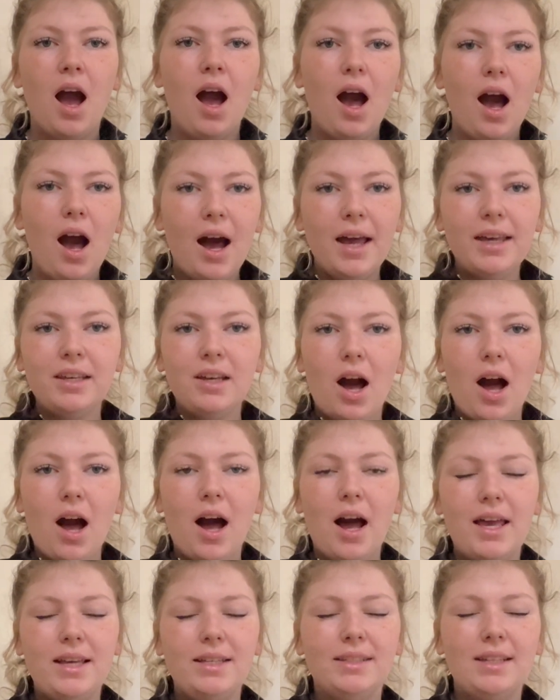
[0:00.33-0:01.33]
Hi
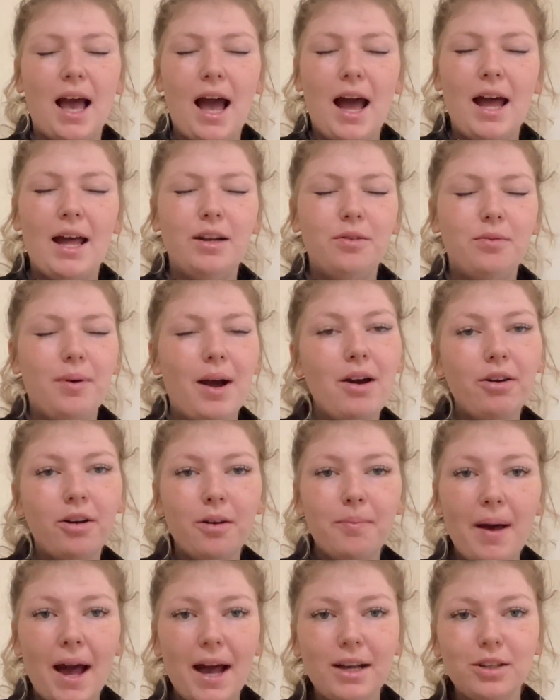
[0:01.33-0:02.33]
guys, and welcome
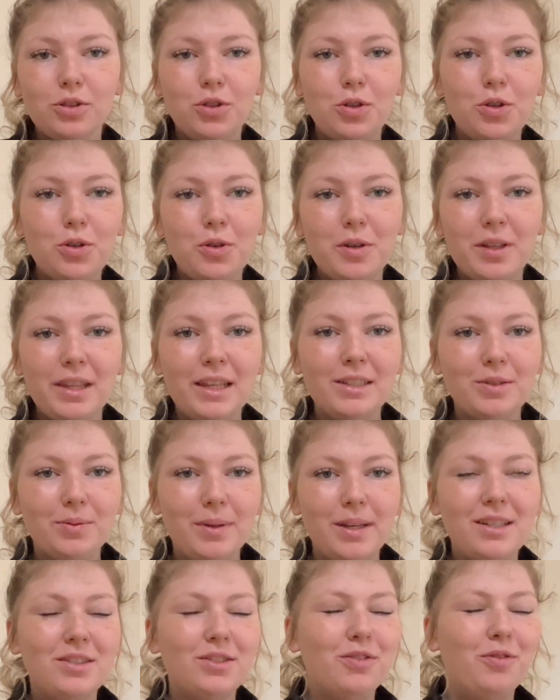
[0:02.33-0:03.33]
back to this
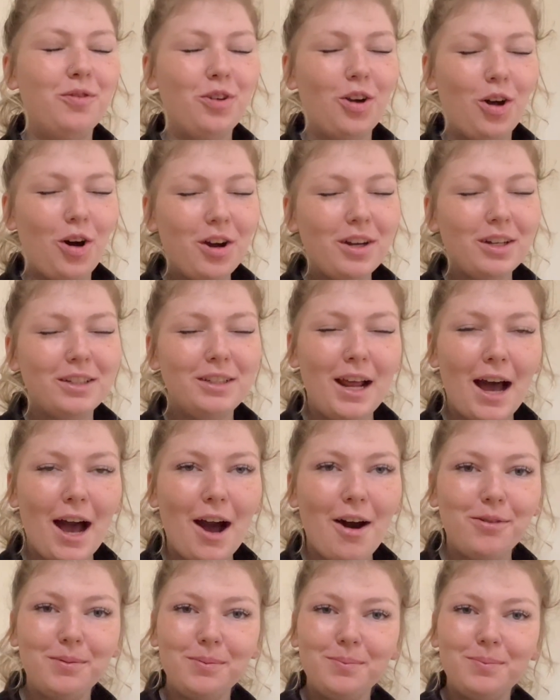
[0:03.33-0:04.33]
week's vlog.
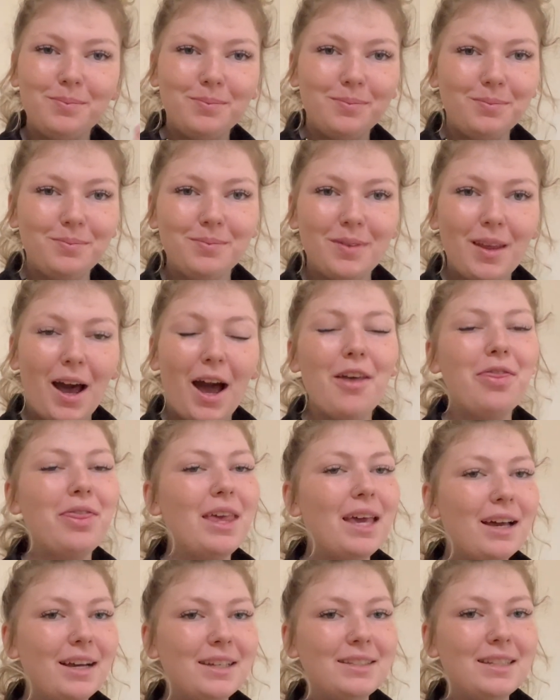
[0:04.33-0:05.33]
Now, I
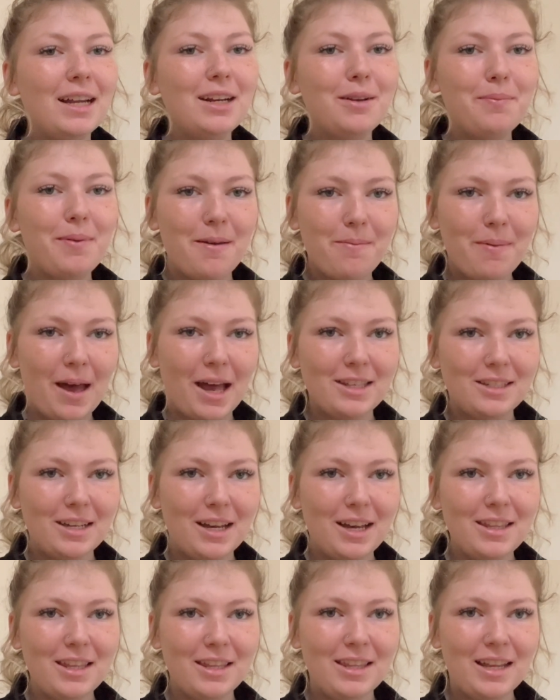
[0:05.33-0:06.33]
think I sound a bit
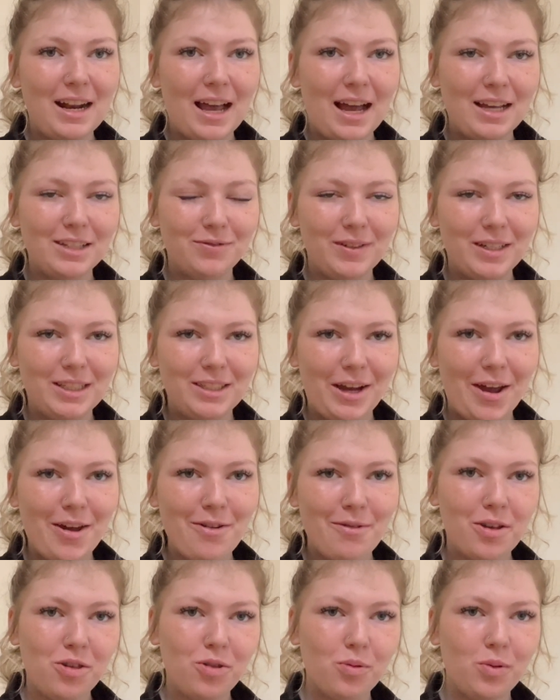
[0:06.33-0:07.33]
better than the last video,
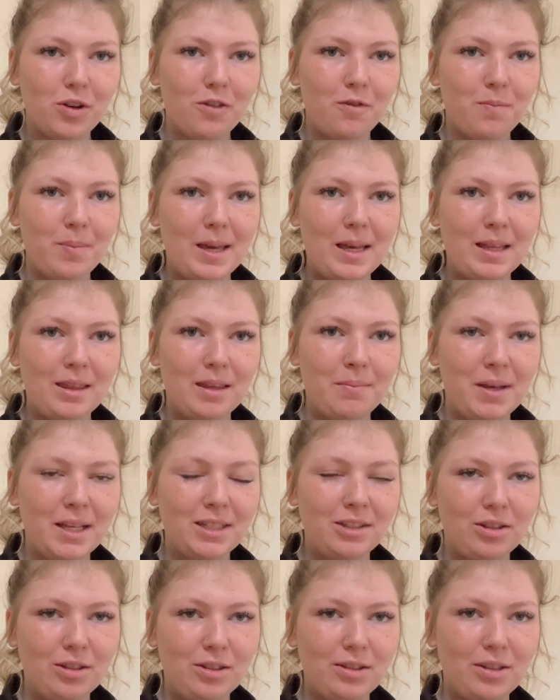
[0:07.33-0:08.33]
which would have been the
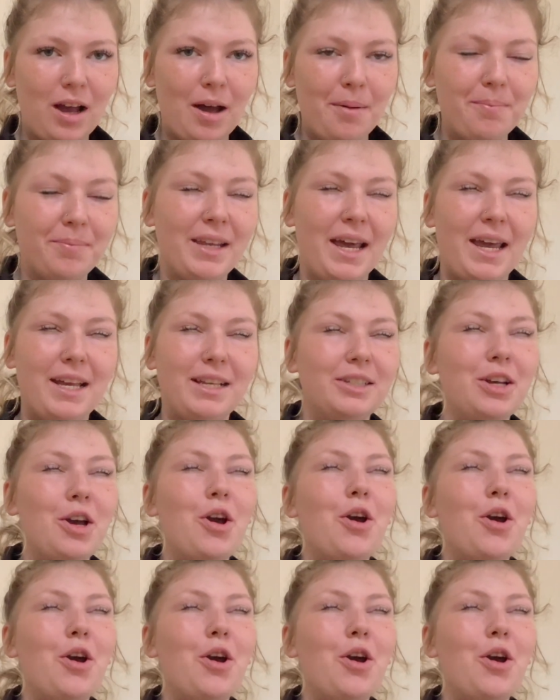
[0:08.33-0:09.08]
mittens update